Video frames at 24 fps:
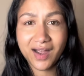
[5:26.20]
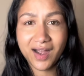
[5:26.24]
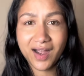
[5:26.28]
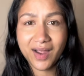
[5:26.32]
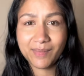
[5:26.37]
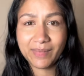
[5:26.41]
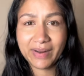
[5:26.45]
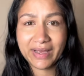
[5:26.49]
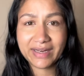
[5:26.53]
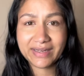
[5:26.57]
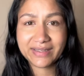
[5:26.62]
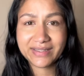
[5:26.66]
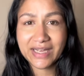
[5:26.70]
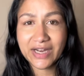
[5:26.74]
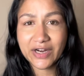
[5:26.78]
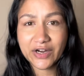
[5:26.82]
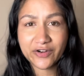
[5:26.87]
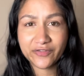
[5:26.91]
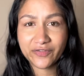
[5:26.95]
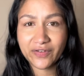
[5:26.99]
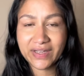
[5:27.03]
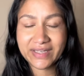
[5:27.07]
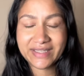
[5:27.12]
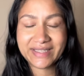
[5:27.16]
I'm like
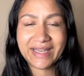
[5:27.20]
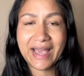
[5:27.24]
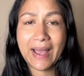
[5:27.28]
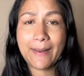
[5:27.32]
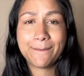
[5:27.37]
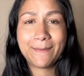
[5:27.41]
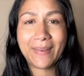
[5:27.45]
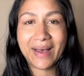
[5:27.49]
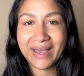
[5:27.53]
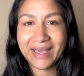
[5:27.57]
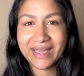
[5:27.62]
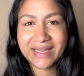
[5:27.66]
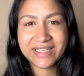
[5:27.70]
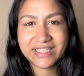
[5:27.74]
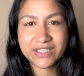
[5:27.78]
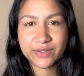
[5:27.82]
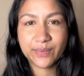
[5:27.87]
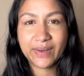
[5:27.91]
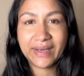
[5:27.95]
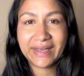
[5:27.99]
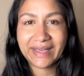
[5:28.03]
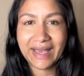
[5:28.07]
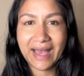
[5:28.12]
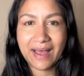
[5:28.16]
terrified to get back
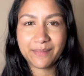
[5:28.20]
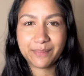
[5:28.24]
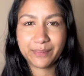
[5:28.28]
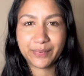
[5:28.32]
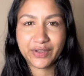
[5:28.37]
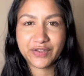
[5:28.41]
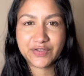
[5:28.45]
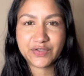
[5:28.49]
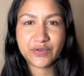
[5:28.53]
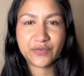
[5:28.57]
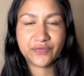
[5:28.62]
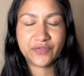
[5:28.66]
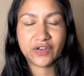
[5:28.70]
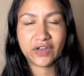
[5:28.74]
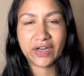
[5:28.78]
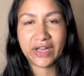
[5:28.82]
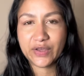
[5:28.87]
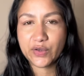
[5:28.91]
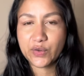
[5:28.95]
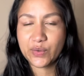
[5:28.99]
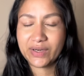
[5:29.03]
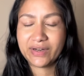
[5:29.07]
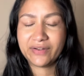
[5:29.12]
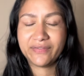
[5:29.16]
into it again because you feel like
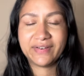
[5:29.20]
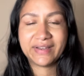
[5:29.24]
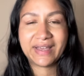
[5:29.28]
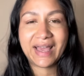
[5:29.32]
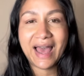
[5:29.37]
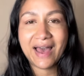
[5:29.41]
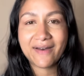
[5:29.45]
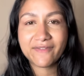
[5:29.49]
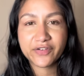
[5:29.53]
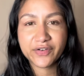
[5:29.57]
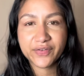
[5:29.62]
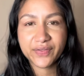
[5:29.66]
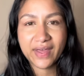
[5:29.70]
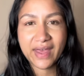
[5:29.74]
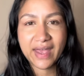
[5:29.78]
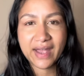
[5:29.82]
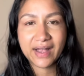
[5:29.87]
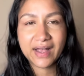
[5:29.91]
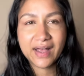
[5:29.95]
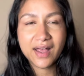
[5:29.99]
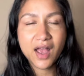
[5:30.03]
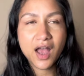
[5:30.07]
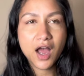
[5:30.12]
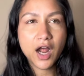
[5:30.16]
you're going to forget
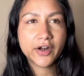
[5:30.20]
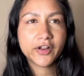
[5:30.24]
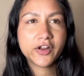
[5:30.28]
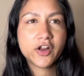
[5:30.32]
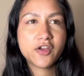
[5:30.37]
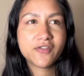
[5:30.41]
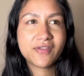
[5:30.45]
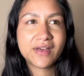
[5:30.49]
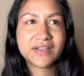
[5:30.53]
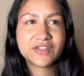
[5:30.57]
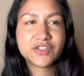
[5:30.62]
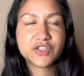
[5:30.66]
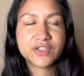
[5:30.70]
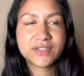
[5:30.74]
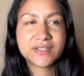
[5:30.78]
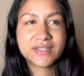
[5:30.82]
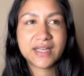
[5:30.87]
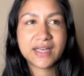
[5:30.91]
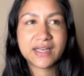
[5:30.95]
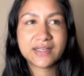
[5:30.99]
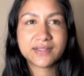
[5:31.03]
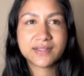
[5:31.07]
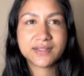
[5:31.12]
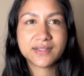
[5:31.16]
everything. I don't know,
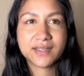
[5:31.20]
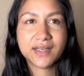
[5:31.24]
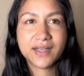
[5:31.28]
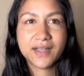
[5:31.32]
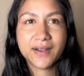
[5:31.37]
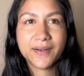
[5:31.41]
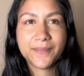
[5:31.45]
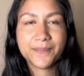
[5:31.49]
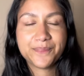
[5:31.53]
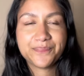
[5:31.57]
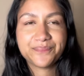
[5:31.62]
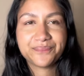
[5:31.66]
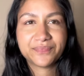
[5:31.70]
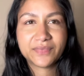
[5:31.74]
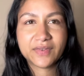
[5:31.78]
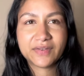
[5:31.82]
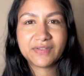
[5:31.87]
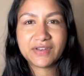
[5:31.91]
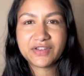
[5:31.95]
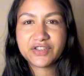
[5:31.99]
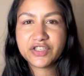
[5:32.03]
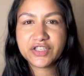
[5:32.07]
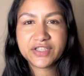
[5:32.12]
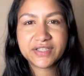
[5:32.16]

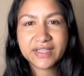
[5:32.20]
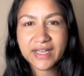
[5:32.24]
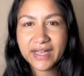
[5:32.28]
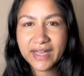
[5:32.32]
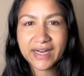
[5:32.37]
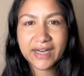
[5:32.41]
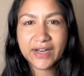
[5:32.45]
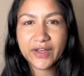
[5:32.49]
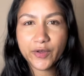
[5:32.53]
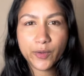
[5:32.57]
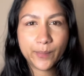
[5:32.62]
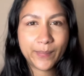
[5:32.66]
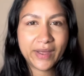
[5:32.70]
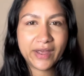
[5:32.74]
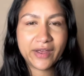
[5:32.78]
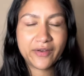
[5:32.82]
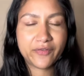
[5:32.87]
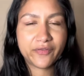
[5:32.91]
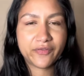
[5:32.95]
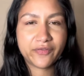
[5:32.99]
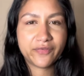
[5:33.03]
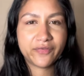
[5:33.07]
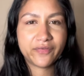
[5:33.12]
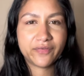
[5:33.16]
there's just like a little bit
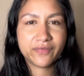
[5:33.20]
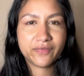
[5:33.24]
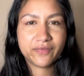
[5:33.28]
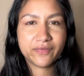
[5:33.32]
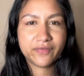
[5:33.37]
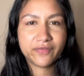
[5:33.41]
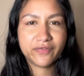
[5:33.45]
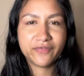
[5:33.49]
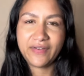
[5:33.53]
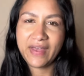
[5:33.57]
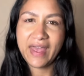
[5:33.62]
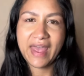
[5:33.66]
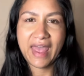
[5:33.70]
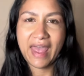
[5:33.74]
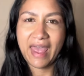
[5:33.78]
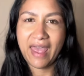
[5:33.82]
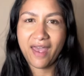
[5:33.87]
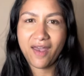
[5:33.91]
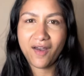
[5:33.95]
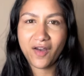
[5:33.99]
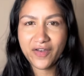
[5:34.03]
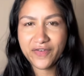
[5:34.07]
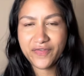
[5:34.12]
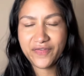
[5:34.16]
of
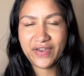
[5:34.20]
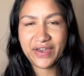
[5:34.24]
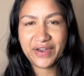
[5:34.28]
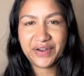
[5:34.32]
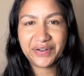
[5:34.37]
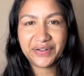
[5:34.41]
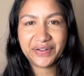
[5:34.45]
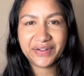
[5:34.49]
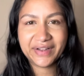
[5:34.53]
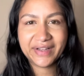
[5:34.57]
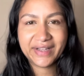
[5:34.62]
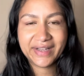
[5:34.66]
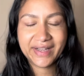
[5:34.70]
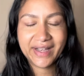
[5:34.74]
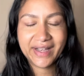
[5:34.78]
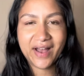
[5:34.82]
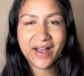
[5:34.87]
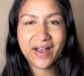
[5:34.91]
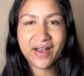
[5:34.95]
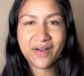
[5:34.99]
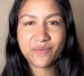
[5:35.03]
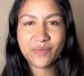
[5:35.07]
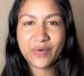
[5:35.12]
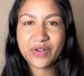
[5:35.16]
fear, I feel,
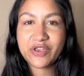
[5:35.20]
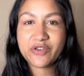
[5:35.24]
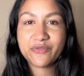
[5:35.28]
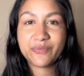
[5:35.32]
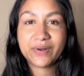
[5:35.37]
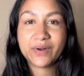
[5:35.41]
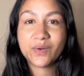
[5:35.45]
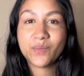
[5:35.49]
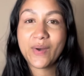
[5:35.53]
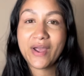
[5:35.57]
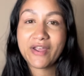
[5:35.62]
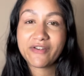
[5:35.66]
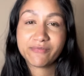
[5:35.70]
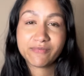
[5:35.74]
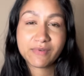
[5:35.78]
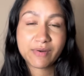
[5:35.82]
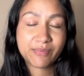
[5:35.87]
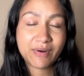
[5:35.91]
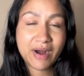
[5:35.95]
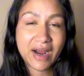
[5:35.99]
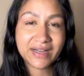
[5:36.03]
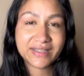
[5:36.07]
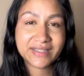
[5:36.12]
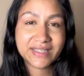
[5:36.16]
when you've been away from a
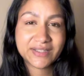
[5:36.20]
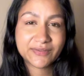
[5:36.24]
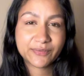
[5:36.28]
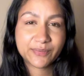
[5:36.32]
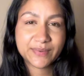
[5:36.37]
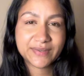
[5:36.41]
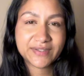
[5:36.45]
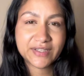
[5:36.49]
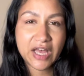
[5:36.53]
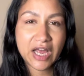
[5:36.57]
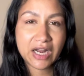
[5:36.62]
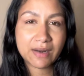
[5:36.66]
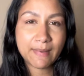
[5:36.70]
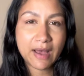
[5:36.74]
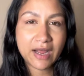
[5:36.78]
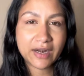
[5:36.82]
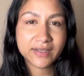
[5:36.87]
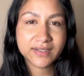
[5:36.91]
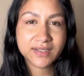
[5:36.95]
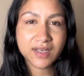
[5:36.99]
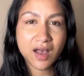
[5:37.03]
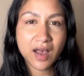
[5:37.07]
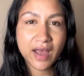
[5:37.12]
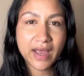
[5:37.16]
practice for a certain amount
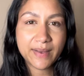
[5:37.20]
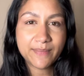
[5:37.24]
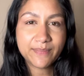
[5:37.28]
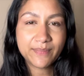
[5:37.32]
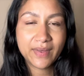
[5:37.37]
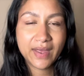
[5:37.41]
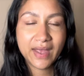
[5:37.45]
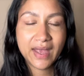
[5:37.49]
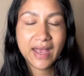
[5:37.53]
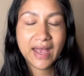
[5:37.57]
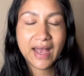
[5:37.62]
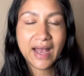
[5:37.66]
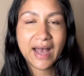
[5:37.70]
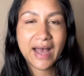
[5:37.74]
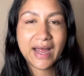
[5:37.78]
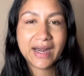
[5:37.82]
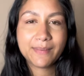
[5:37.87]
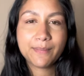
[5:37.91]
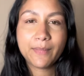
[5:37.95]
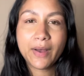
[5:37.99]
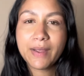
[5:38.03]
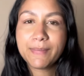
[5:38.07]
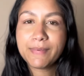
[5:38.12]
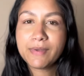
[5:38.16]
of time. And it
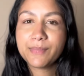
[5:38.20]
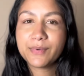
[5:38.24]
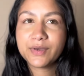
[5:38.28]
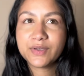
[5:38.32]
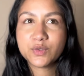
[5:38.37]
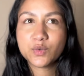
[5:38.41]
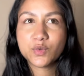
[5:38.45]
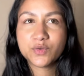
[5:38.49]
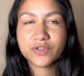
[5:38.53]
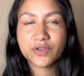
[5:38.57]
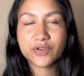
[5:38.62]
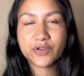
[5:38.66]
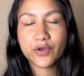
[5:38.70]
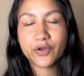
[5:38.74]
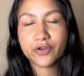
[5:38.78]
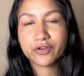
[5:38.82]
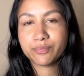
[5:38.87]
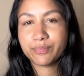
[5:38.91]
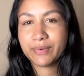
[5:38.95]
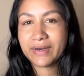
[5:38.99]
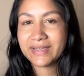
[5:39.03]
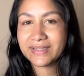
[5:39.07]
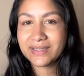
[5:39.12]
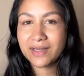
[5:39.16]
might be because also yoga
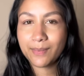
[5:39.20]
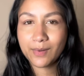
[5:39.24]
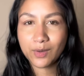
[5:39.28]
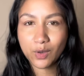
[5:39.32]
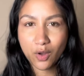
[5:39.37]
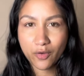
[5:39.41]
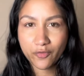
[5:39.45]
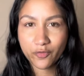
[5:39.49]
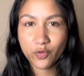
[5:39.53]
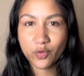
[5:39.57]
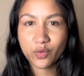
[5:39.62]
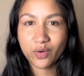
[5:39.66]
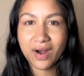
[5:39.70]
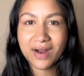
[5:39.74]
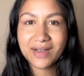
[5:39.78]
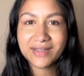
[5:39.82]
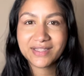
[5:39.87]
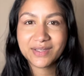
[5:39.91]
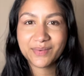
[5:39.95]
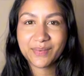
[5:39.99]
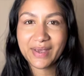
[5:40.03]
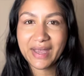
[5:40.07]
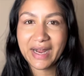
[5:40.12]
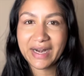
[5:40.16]
brings up a lot for us,
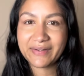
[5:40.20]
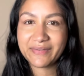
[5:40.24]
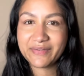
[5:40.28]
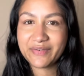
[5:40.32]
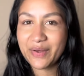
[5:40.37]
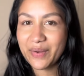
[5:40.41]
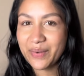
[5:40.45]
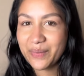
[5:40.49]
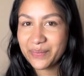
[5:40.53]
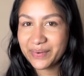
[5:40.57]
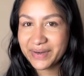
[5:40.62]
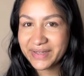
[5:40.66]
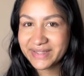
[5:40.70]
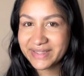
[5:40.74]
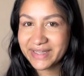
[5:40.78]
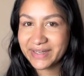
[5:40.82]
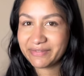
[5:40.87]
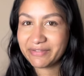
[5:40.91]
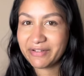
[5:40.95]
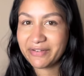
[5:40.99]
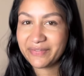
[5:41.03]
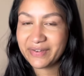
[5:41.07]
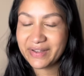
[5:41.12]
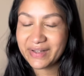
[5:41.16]
so we kind of know what it's going
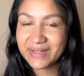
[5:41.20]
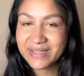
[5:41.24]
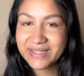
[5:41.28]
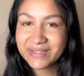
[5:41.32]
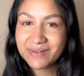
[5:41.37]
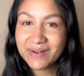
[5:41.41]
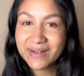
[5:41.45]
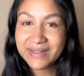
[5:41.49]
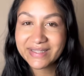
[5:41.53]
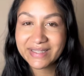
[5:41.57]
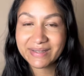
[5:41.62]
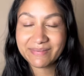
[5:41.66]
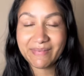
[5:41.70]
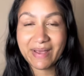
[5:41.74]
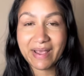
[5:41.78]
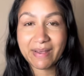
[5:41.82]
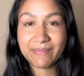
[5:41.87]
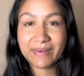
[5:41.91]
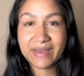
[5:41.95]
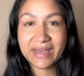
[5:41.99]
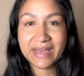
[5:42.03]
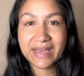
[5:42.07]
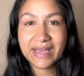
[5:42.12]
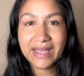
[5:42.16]
to reveal to us, and
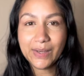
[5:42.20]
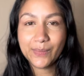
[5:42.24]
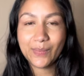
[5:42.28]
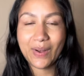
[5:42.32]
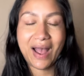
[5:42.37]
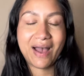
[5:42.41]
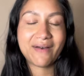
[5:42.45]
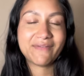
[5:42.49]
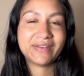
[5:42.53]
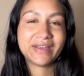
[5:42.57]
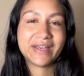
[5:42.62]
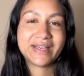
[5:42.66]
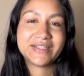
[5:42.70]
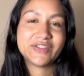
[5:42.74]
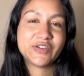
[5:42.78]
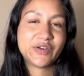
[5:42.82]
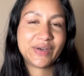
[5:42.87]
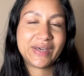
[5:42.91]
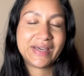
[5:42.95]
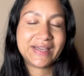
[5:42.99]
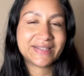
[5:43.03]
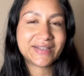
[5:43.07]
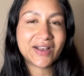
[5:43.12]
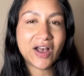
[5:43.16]
maybe we're having a
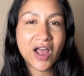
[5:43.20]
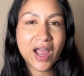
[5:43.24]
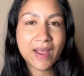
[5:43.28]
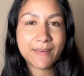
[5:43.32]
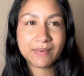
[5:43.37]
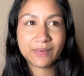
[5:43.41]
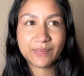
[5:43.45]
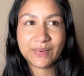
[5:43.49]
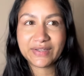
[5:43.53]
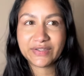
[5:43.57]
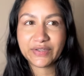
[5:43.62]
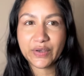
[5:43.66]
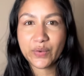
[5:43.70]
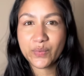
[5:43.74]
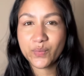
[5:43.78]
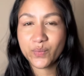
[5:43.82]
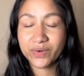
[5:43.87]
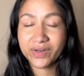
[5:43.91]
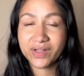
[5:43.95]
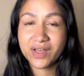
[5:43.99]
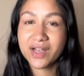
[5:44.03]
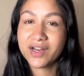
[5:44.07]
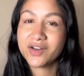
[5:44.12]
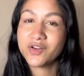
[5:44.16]
tricky time and we don't
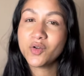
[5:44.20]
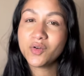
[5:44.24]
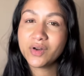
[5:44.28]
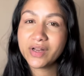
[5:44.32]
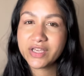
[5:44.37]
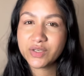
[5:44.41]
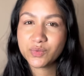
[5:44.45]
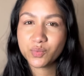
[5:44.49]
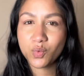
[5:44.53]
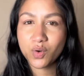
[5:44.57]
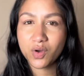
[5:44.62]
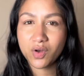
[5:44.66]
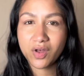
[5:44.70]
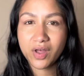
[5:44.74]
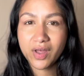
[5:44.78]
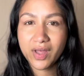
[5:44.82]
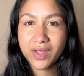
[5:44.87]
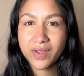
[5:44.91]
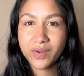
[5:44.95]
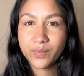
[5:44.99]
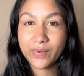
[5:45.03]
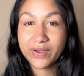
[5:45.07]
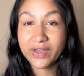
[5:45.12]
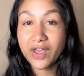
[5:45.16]
want to acknowledge what
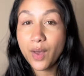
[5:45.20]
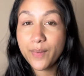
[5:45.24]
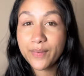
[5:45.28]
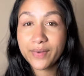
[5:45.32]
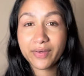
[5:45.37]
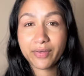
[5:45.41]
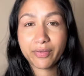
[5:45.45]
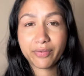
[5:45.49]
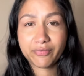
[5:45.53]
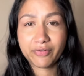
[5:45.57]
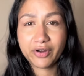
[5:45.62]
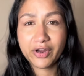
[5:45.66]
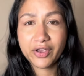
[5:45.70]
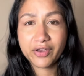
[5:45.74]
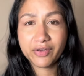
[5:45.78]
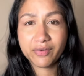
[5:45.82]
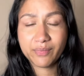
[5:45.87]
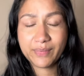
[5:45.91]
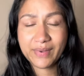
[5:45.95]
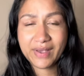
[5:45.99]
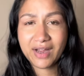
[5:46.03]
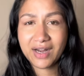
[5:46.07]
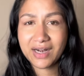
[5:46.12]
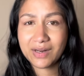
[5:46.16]
we're going through,
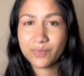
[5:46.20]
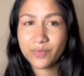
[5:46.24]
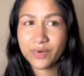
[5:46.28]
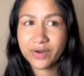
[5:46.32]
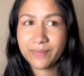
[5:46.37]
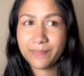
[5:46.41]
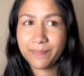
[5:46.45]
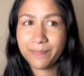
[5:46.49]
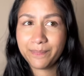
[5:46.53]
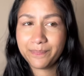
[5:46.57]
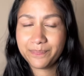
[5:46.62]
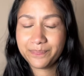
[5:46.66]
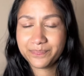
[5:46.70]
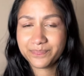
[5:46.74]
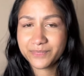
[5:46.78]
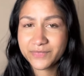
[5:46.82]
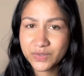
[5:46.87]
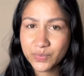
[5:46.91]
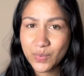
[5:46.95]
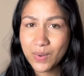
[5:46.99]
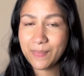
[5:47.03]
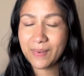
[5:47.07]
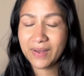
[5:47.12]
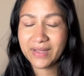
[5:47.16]
and we kind of want to
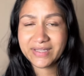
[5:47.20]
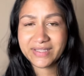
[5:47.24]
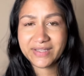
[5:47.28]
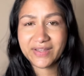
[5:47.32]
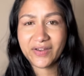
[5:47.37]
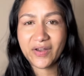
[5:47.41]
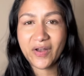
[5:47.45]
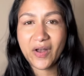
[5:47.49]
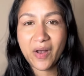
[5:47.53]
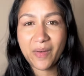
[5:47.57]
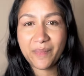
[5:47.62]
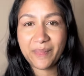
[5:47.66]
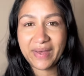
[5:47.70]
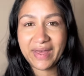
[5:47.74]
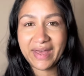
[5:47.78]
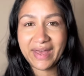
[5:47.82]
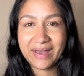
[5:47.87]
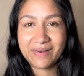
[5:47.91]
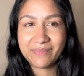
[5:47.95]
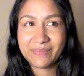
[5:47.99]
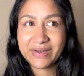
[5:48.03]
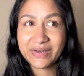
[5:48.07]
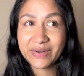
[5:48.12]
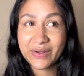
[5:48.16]
sweep it under the carpet,
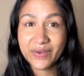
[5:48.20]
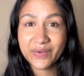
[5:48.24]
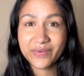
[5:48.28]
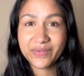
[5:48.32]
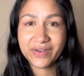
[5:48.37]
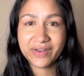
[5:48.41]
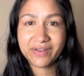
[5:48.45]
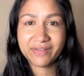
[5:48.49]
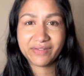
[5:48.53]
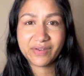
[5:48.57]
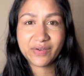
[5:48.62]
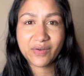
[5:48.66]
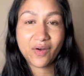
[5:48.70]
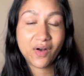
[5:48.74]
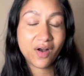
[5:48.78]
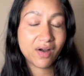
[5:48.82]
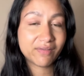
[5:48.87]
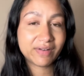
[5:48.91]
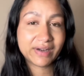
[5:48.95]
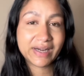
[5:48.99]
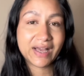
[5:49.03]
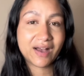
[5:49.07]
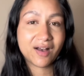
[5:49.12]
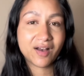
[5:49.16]
and we know that you can't
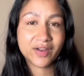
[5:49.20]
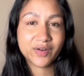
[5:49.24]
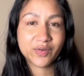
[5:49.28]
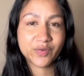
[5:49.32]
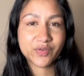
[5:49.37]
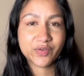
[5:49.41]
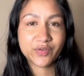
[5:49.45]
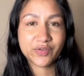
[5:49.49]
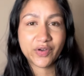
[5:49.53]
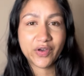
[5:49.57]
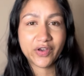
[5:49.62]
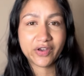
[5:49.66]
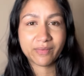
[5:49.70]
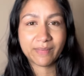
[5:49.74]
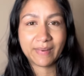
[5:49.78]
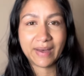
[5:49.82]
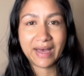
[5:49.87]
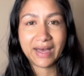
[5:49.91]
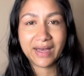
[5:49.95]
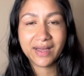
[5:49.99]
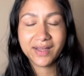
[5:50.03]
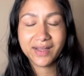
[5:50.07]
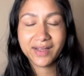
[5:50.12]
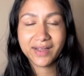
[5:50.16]
really hide on your yoga
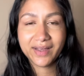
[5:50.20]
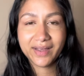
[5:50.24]
mat.